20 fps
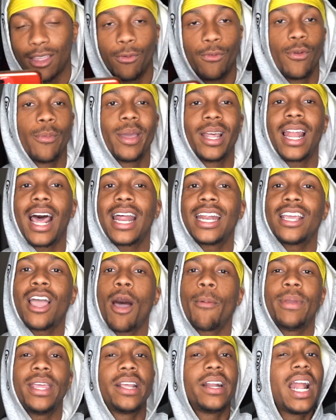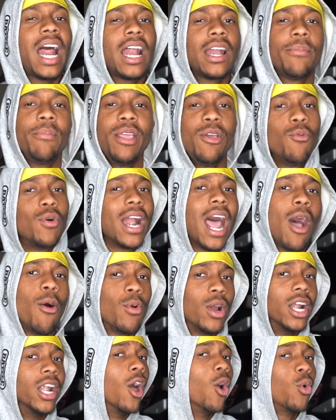You feel me? A lot of y'all be clowning me when I
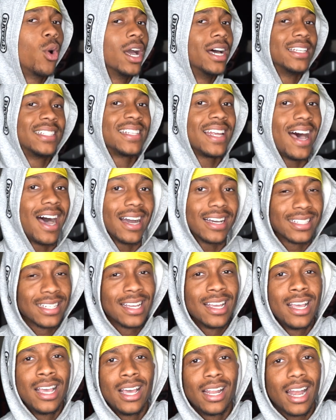wear low-cut socks.